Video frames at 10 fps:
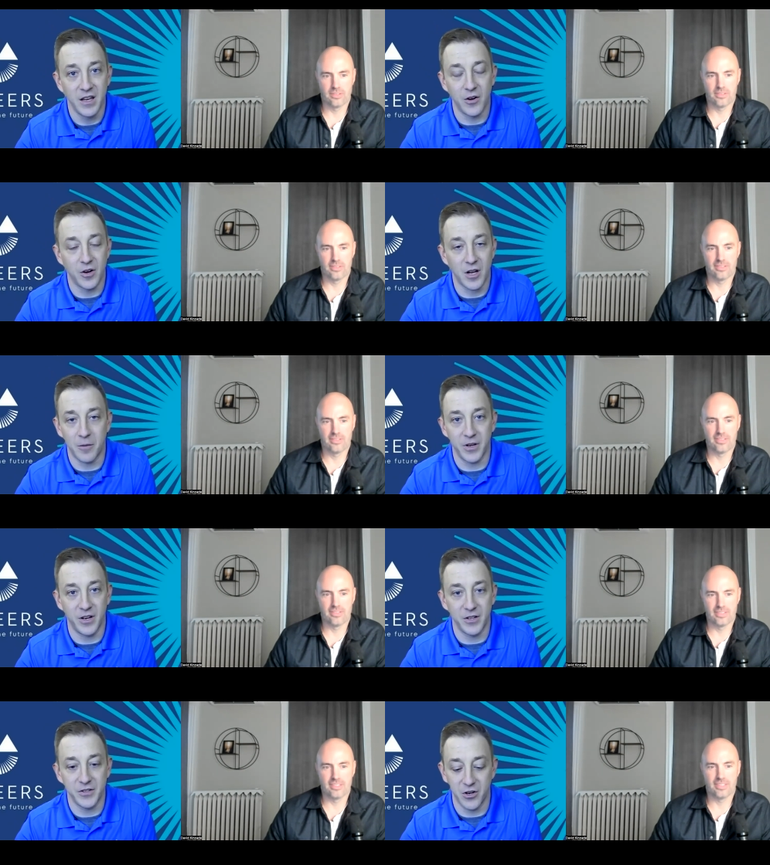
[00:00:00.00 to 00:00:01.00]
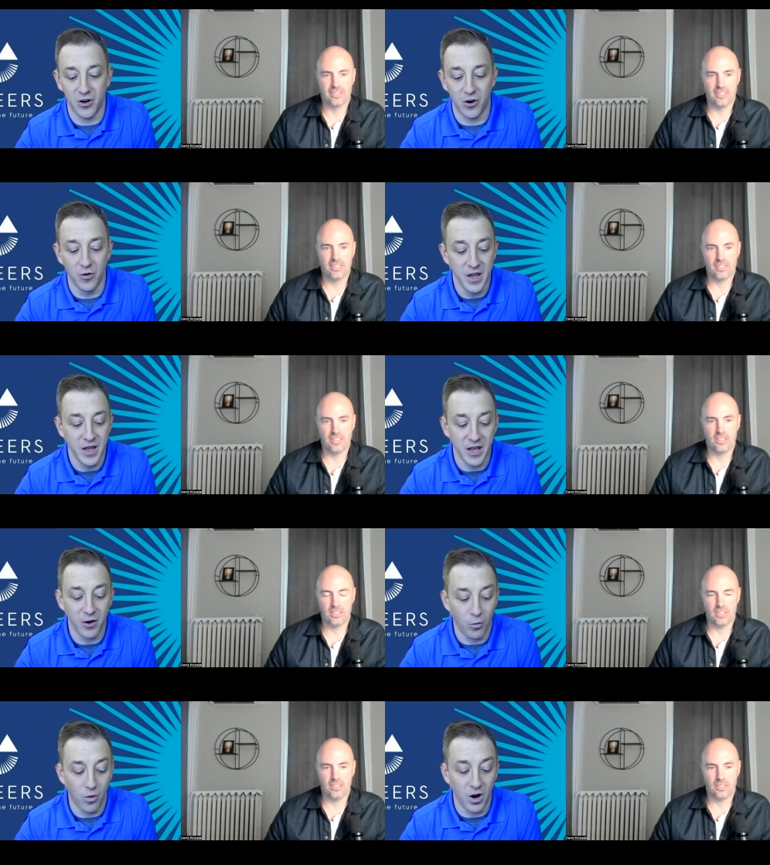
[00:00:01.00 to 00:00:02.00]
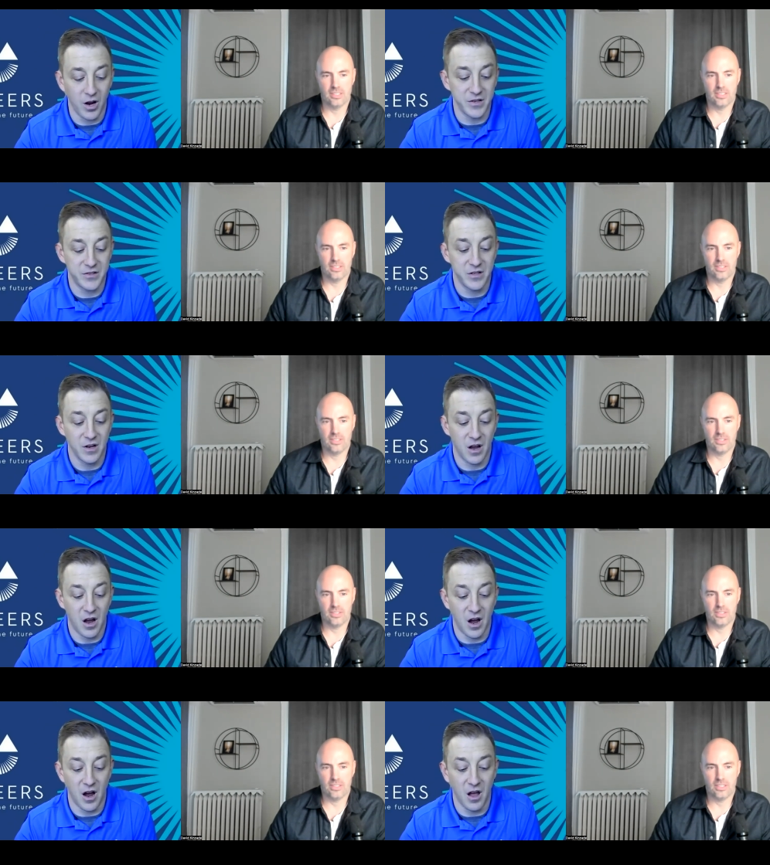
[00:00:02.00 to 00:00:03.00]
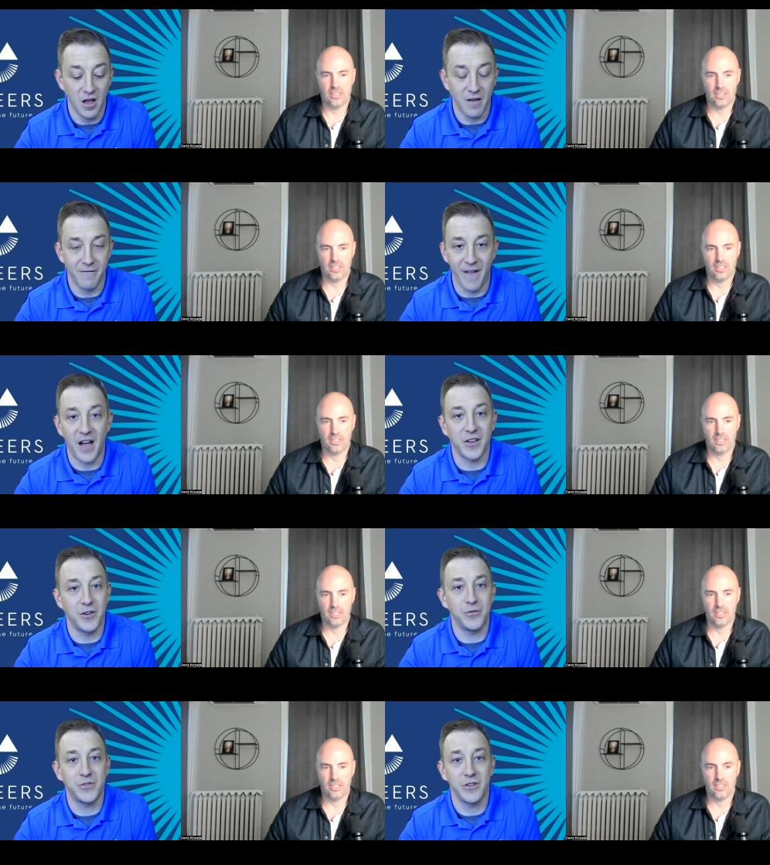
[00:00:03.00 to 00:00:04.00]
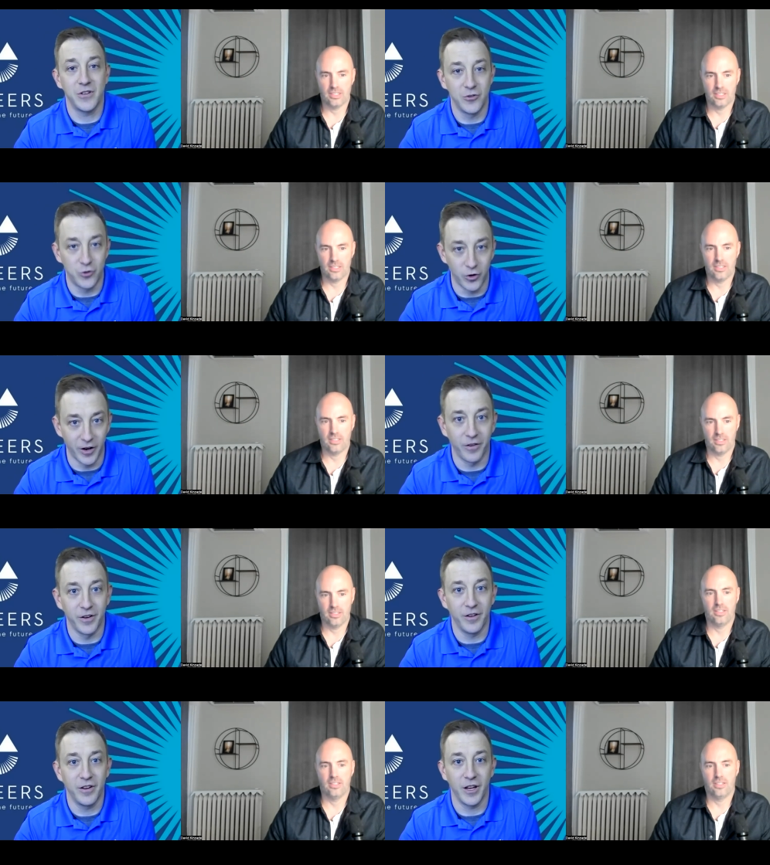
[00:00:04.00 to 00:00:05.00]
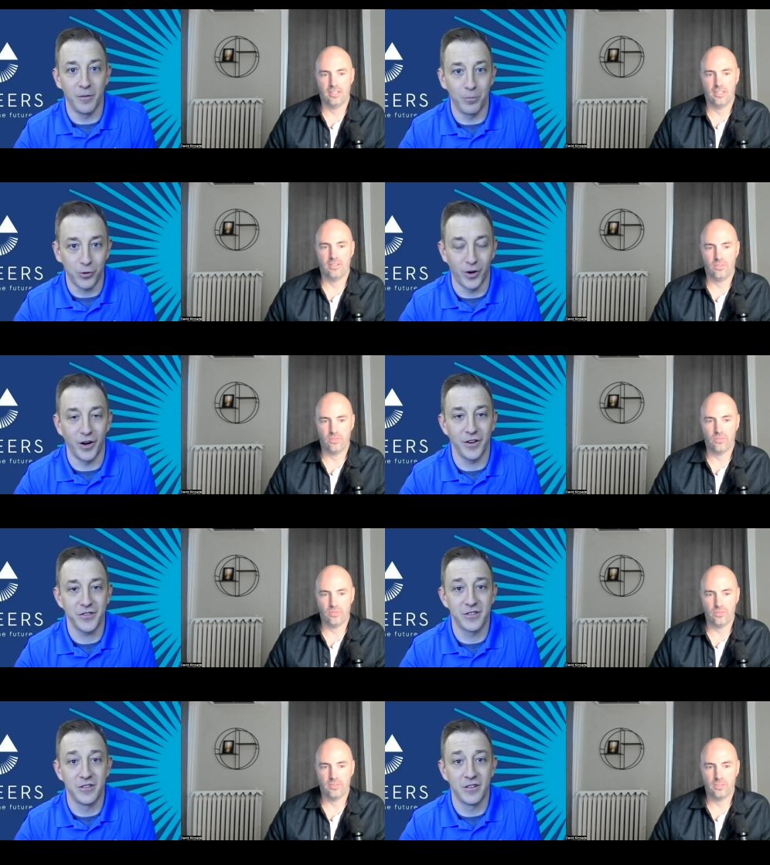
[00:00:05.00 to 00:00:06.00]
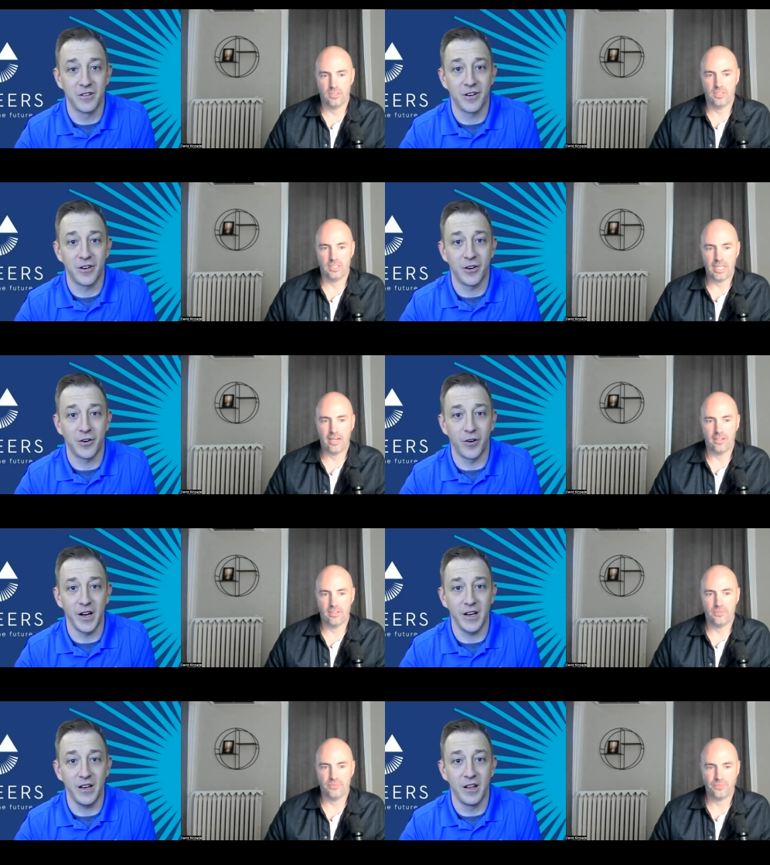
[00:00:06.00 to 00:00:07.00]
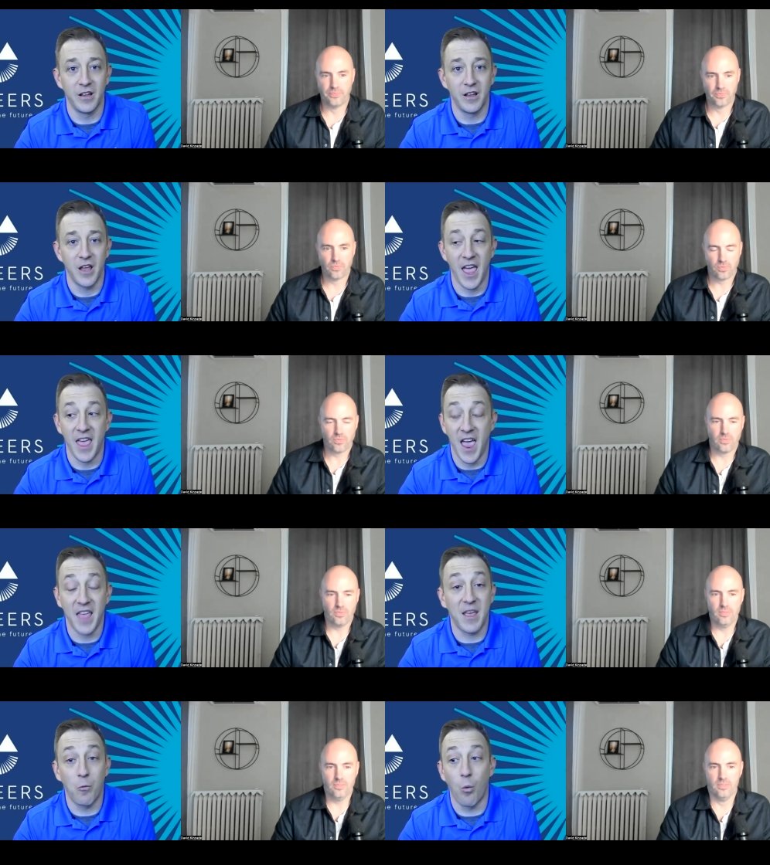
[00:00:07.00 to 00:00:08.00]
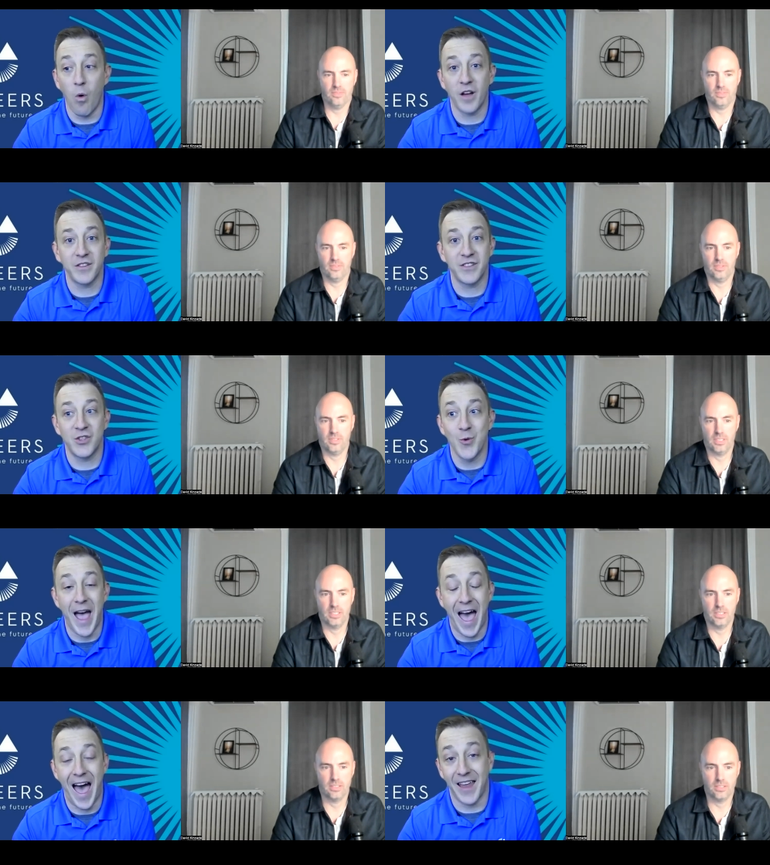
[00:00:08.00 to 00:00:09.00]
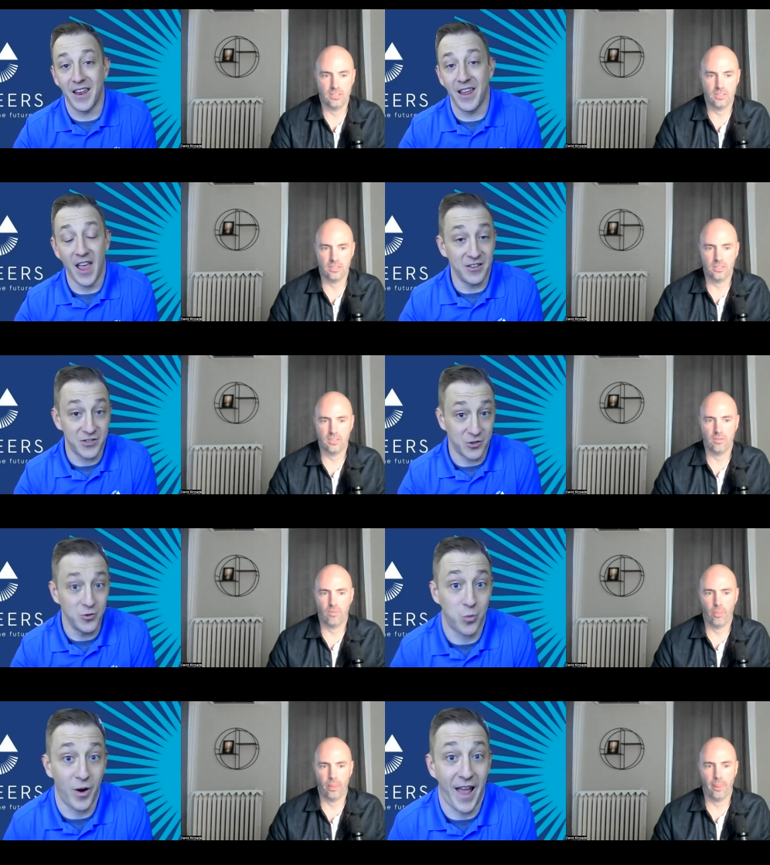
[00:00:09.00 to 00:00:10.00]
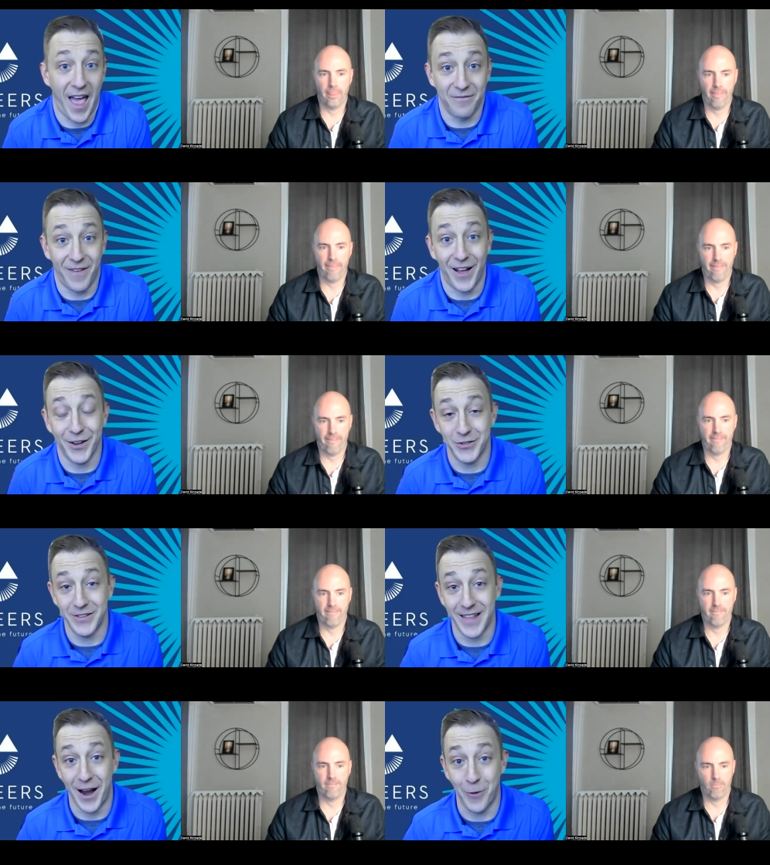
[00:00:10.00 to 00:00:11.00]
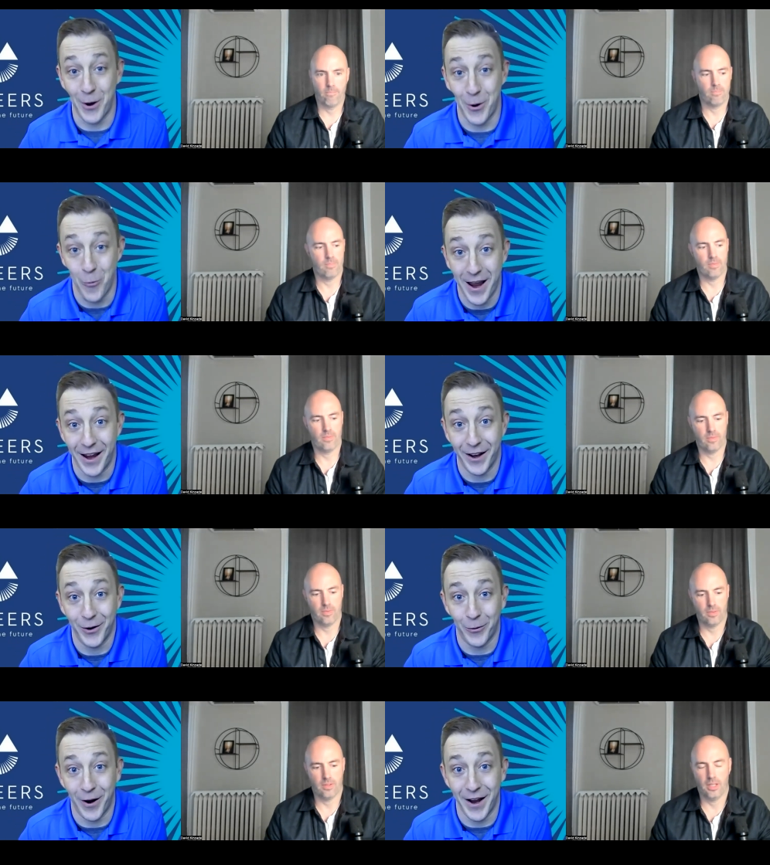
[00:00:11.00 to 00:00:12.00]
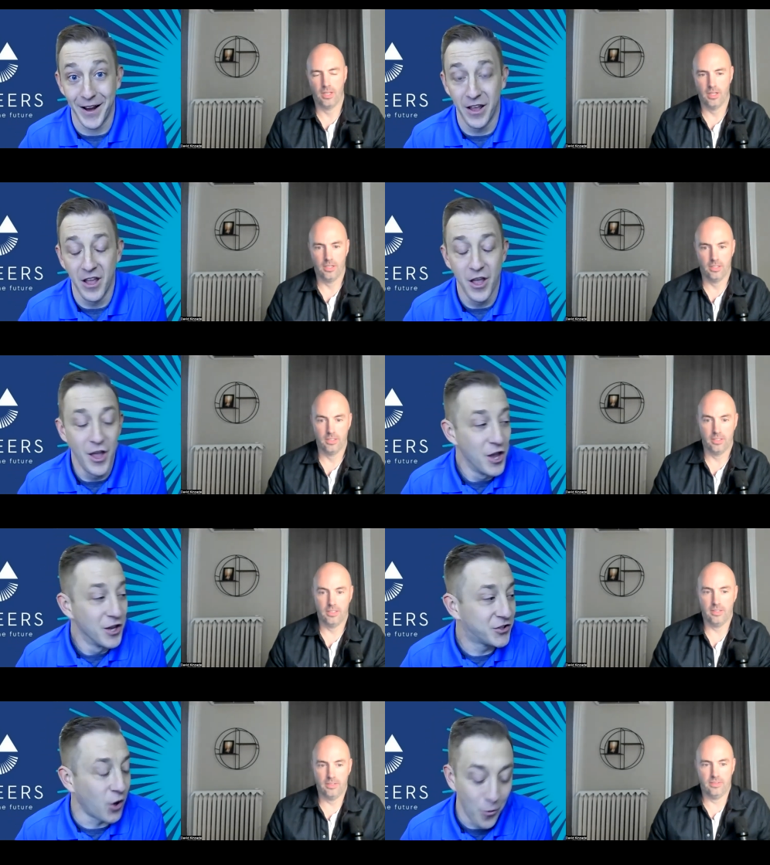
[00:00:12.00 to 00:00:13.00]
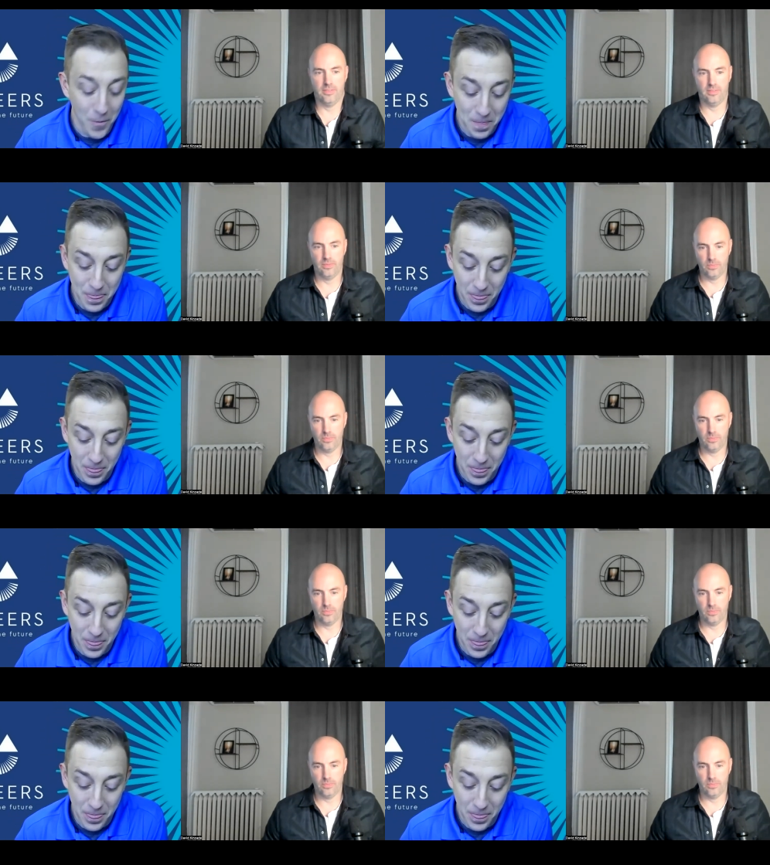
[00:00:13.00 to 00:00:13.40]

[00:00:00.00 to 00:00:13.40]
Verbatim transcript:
Speaker 1: you know a couple years ago it was uh, values driven employers yeah right and, and they want to add and the students want to add value to that right away right so